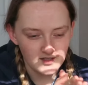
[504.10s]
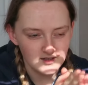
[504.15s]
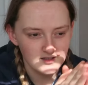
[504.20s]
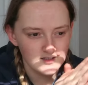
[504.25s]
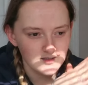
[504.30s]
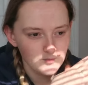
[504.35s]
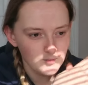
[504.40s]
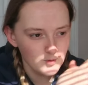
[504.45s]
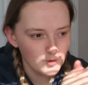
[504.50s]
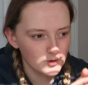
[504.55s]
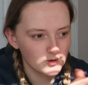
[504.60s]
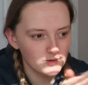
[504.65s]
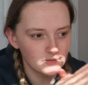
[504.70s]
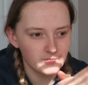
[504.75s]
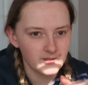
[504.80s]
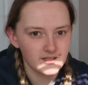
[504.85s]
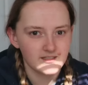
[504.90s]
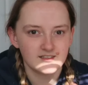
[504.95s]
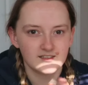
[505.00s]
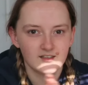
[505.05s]
the
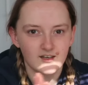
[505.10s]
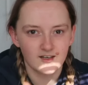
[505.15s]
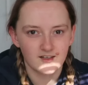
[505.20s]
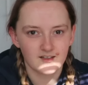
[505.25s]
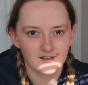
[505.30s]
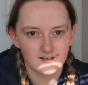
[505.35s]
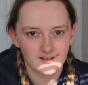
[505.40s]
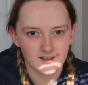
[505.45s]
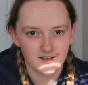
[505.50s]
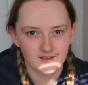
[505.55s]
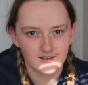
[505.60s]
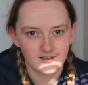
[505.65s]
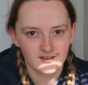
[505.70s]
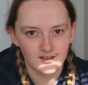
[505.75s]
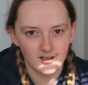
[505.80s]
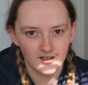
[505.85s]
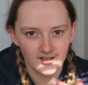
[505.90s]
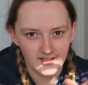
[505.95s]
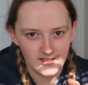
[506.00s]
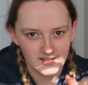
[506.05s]
important bits that I think
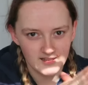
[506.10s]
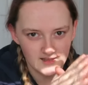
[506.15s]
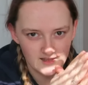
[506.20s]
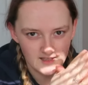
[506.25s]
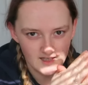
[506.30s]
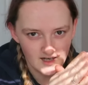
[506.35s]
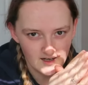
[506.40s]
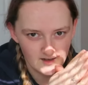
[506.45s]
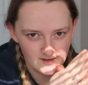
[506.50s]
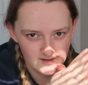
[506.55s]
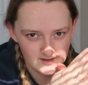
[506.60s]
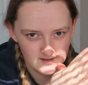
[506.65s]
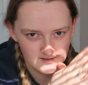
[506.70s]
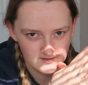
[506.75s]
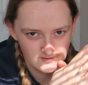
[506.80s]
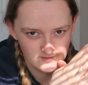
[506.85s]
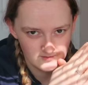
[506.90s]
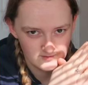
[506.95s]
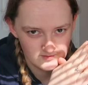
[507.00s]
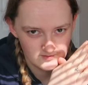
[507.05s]
are in that
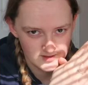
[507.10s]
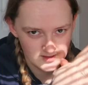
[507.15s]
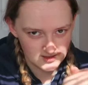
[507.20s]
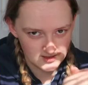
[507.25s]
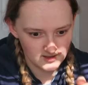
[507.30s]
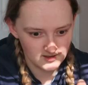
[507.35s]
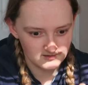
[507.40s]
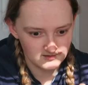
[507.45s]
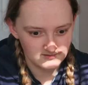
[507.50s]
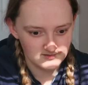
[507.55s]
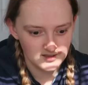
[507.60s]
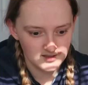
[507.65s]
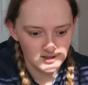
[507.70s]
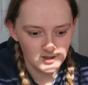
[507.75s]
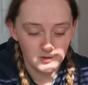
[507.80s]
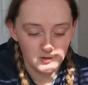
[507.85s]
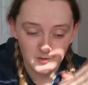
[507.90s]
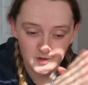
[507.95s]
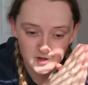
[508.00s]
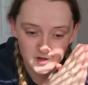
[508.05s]
video.
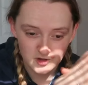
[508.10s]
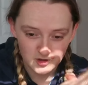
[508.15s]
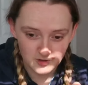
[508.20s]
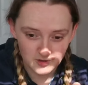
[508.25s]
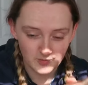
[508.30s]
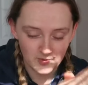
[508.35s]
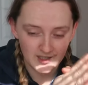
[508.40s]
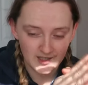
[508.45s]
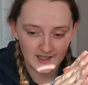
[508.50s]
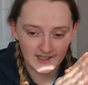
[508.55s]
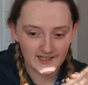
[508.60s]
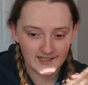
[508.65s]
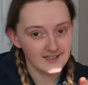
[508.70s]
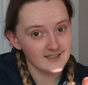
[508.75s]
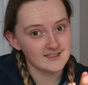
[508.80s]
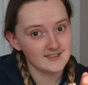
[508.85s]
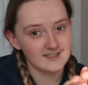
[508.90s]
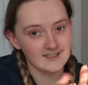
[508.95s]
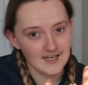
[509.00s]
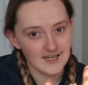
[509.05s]
It should be at
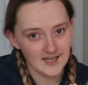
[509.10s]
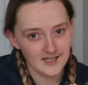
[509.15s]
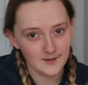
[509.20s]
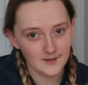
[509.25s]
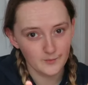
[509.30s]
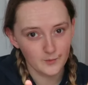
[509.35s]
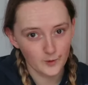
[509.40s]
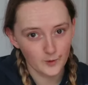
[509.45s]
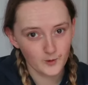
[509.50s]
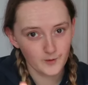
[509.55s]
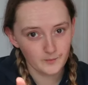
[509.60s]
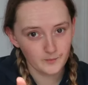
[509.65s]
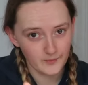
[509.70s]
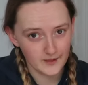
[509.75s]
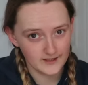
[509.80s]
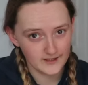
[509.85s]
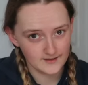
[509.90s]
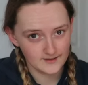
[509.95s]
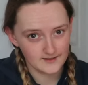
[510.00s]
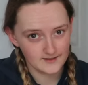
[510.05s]
least ten important
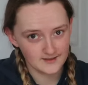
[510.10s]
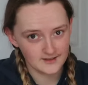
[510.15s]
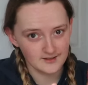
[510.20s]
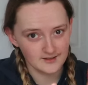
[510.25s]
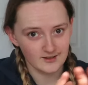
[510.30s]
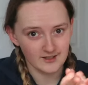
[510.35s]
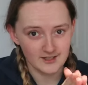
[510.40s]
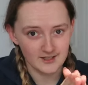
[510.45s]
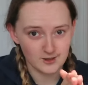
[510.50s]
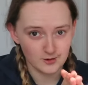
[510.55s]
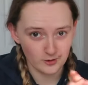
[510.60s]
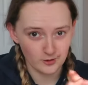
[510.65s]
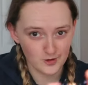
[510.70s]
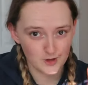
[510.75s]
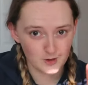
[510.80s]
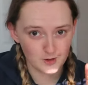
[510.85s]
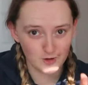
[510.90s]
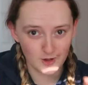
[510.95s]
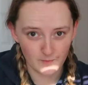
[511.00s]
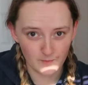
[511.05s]
bits, so that it's not
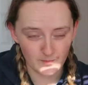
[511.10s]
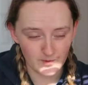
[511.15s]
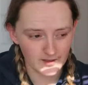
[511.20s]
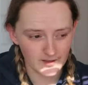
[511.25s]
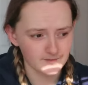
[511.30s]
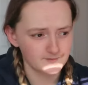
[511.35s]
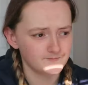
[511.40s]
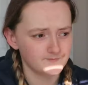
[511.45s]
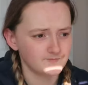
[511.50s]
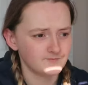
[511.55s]
too jumpy.